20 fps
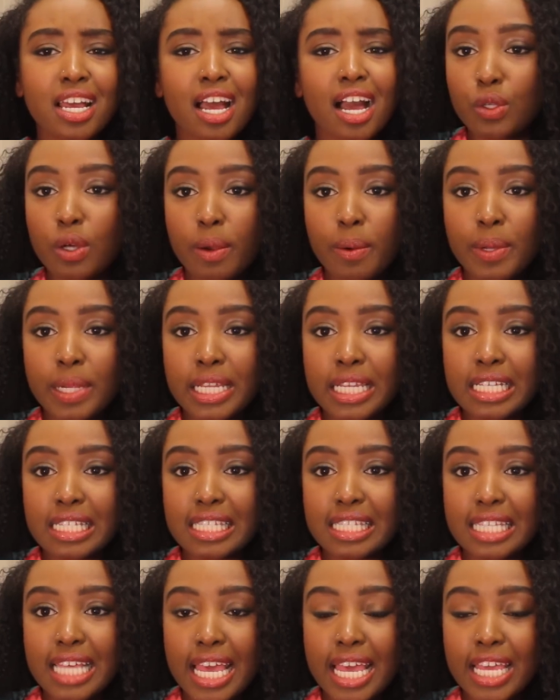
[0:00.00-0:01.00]
So I would
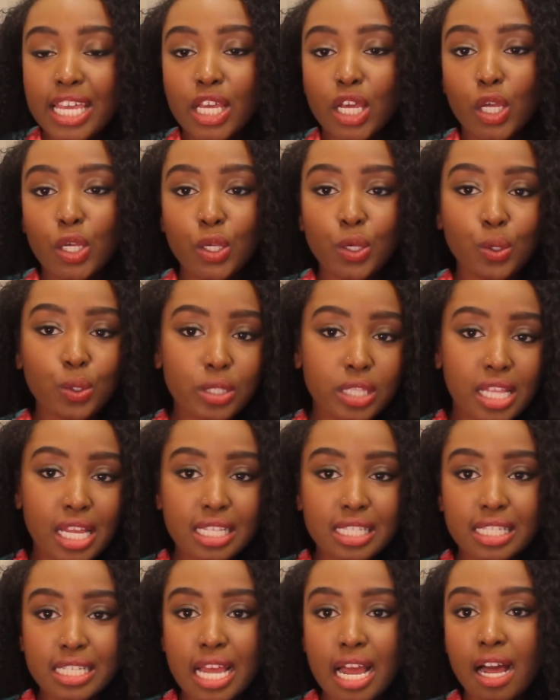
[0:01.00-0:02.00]
say use
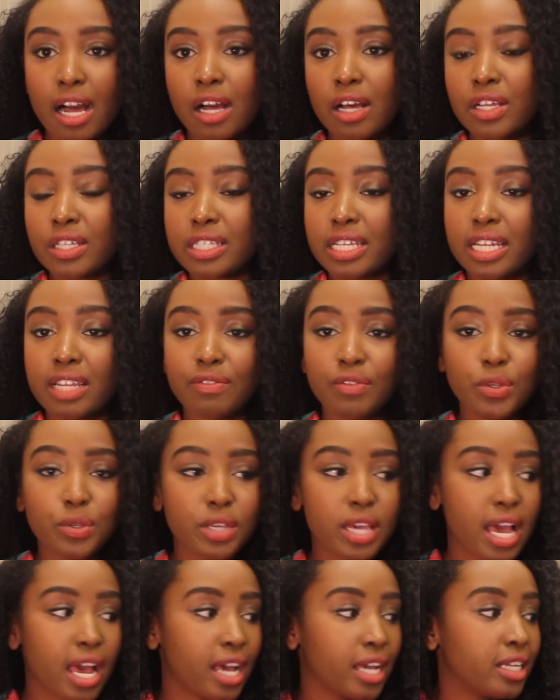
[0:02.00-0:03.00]
less towels, and if you
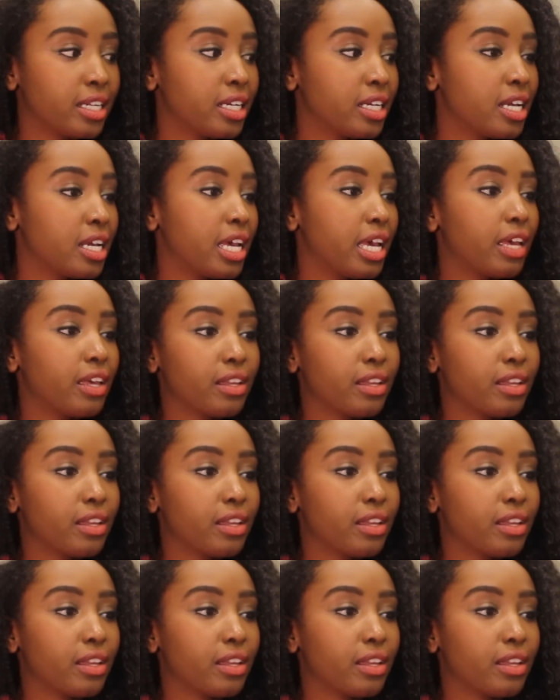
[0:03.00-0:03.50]
can,